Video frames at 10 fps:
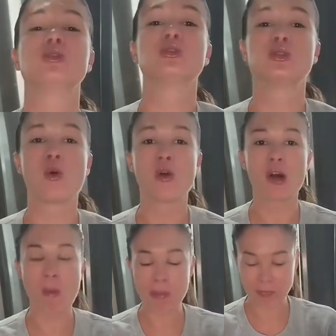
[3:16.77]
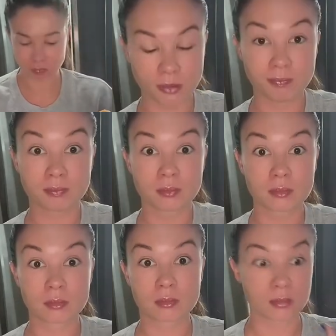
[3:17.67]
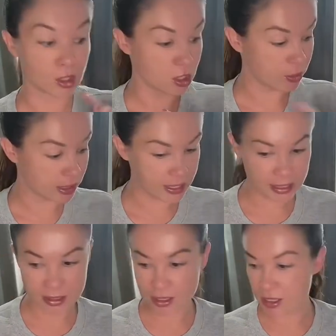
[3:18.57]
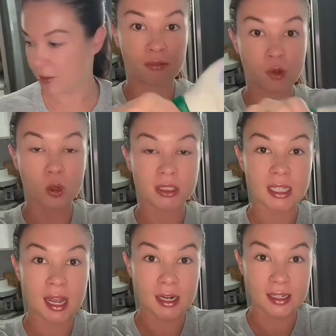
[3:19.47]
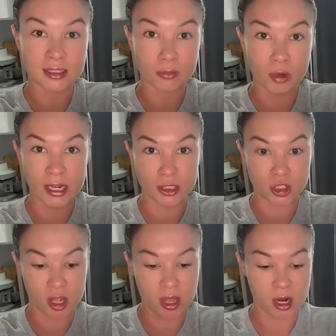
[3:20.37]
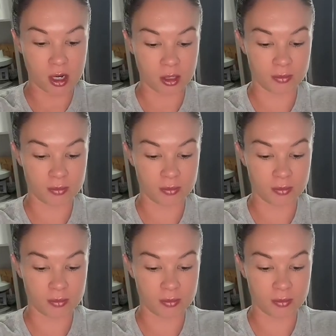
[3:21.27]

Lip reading: These are so good. You know what it needs? Of course, I gotta get some ranch on there.